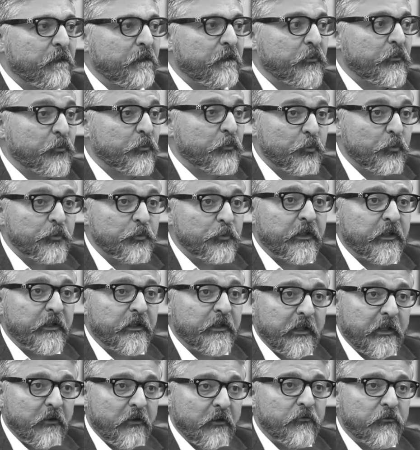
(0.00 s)
schools are
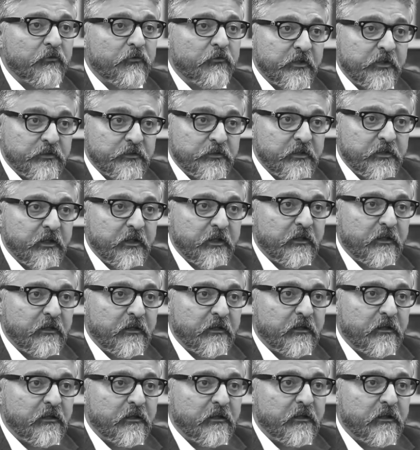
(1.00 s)
now
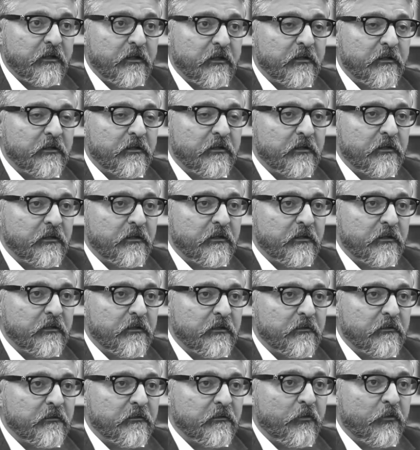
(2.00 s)
trusting
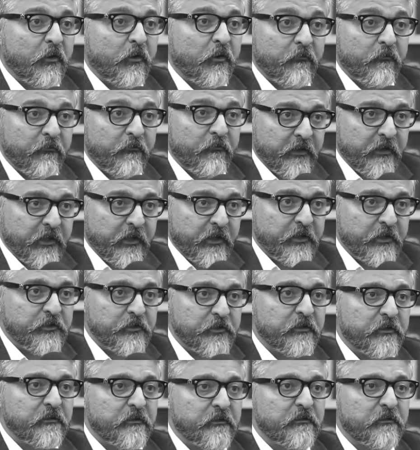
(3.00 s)
the
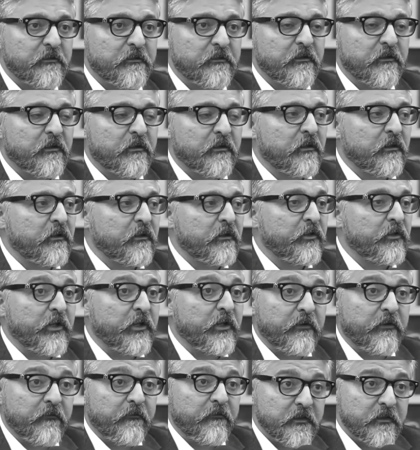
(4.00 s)
qualifications. Mm-hmm.
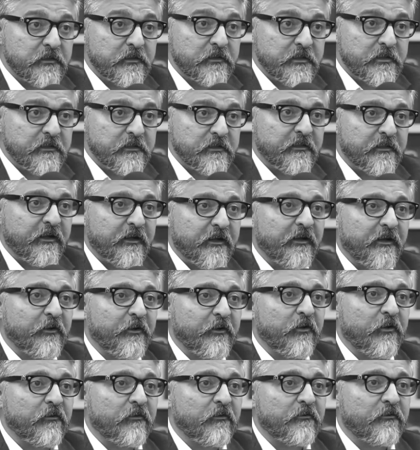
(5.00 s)
Universities are
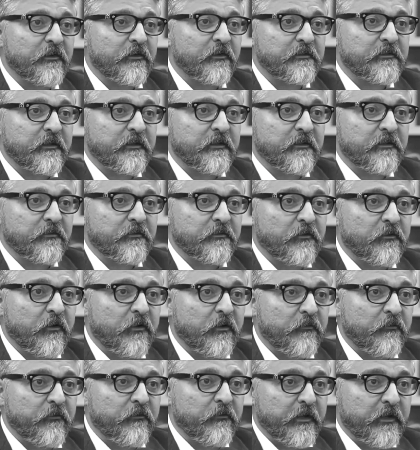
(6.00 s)
now trusting its
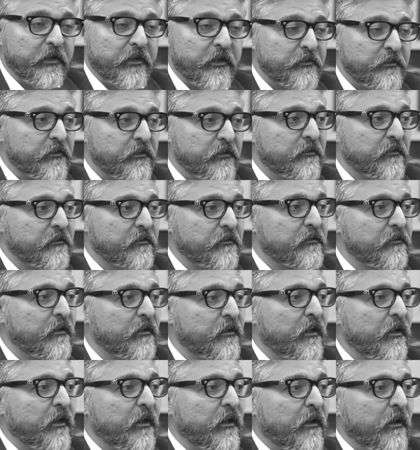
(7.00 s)
qualifications.
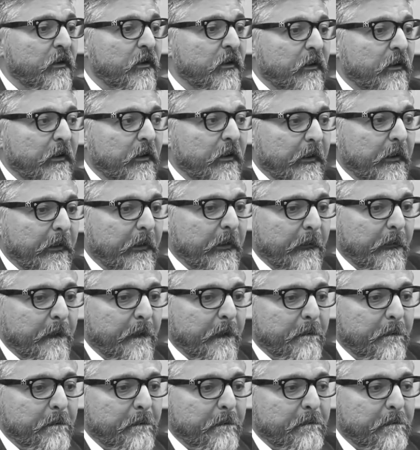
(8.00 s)

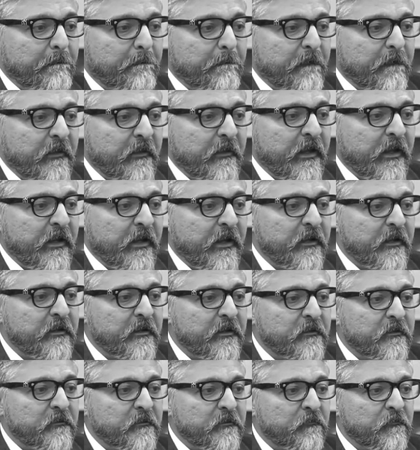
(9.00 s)
And it
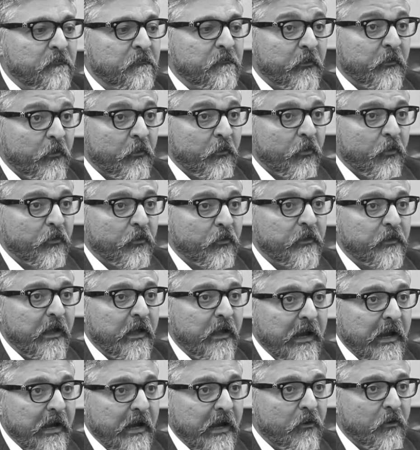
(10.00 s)
is because
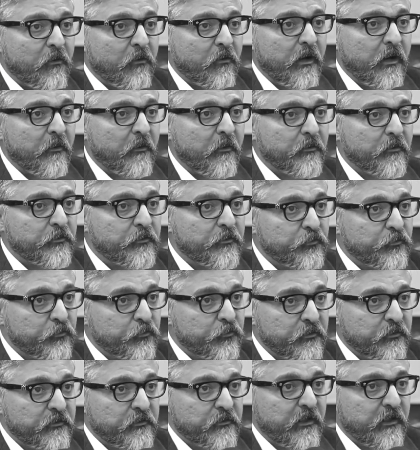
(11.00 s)
how our
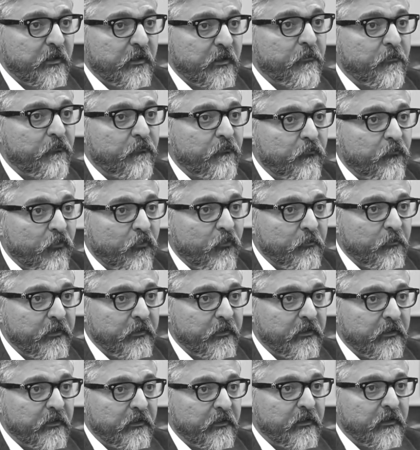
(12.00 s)
students are
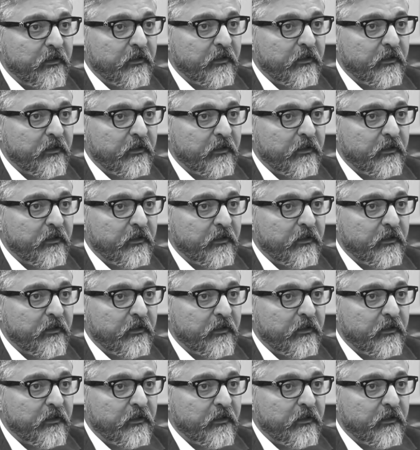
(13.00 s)
performing